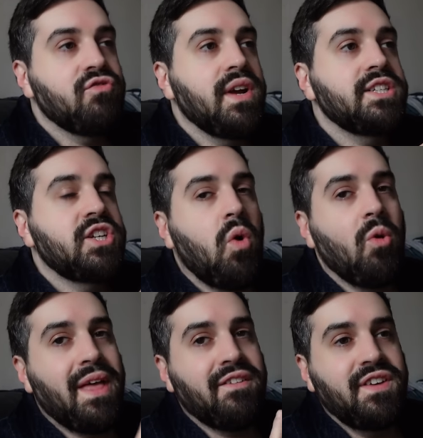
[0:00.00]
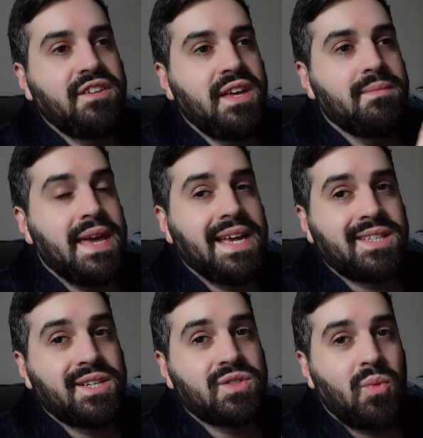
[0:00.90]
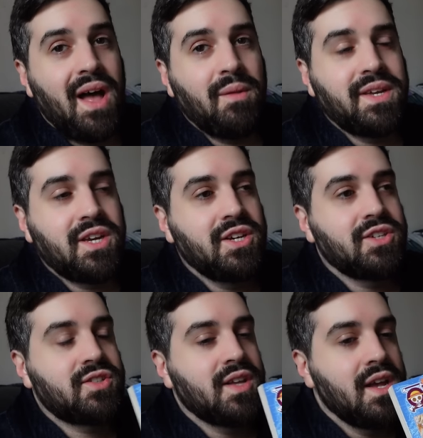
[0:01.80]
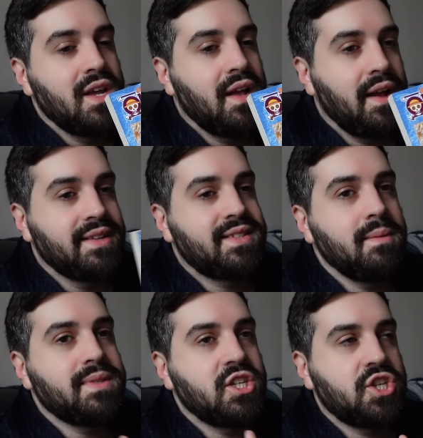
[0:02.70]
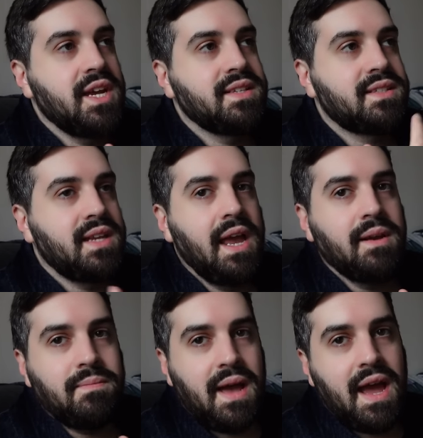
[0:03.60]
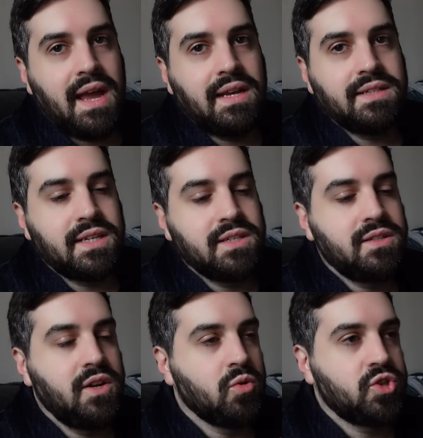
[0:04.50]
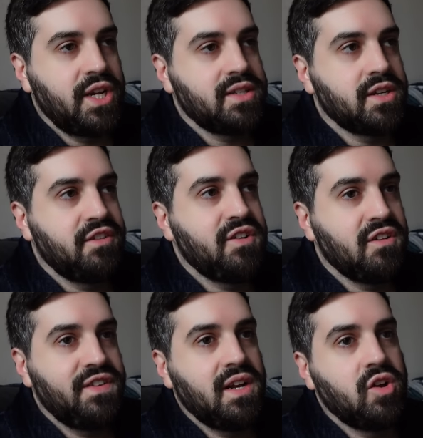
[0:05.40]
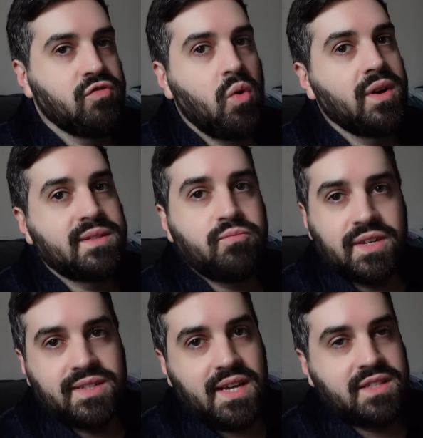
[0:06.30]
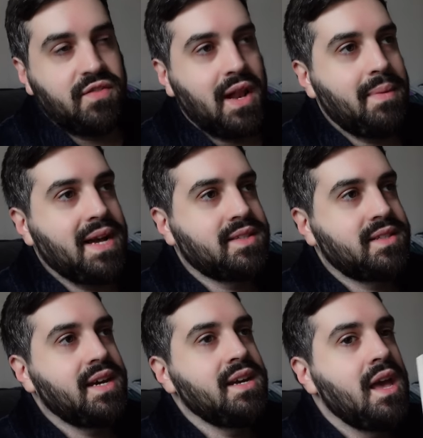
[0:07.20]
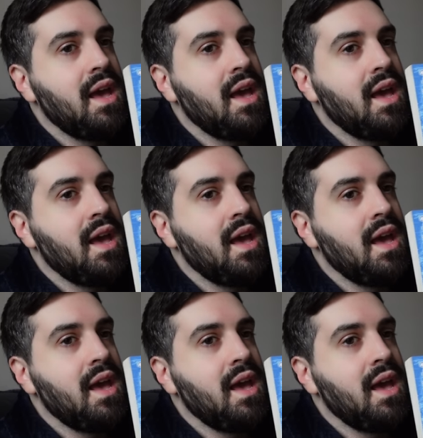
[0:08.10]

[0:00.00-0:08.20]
really do hope that Vivi makes it as well because it seems like she's staying behind and, you know, she's going to fulfill her role as Princess of Alabasta.